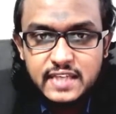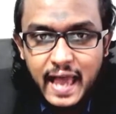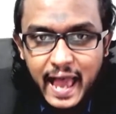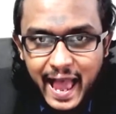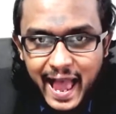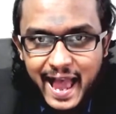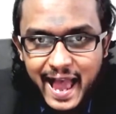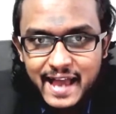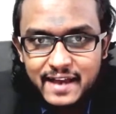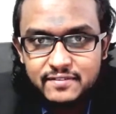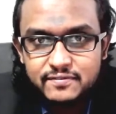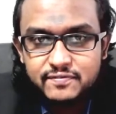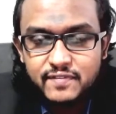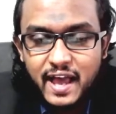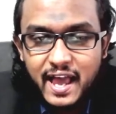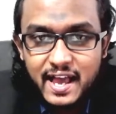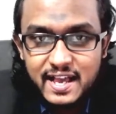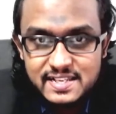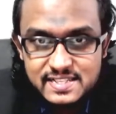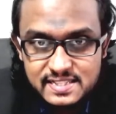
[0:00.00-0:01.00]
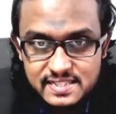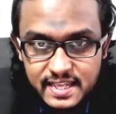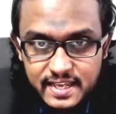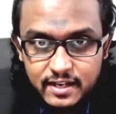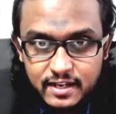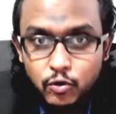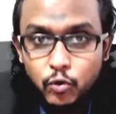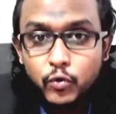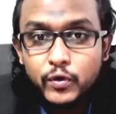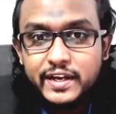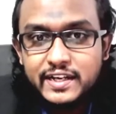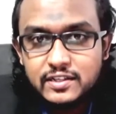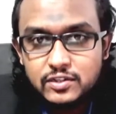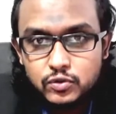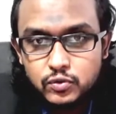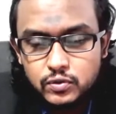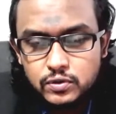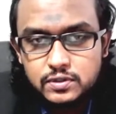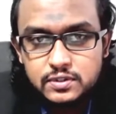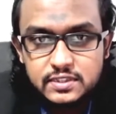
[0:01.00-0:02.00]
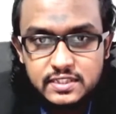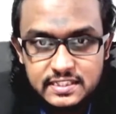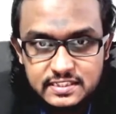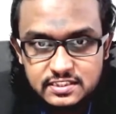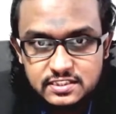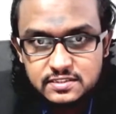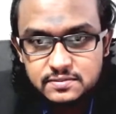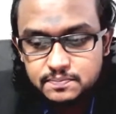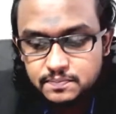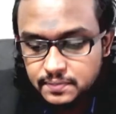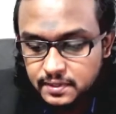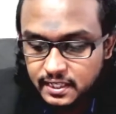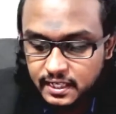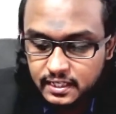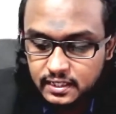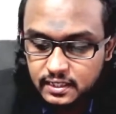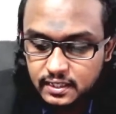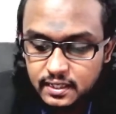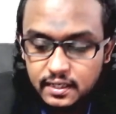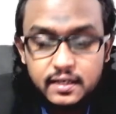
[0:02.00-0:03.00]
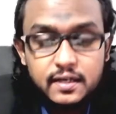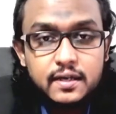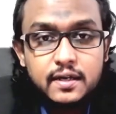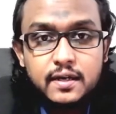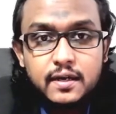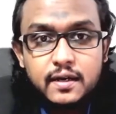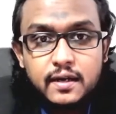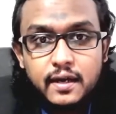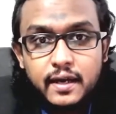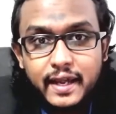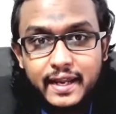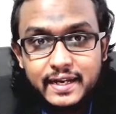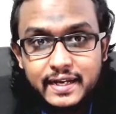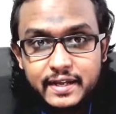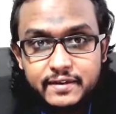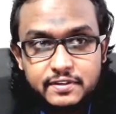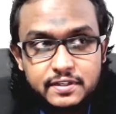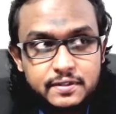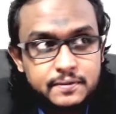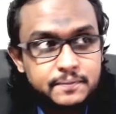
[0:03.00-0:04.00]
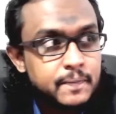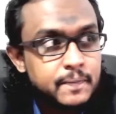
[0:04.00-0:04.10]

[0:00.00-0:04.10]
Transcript: have as they go into this particular endeavor.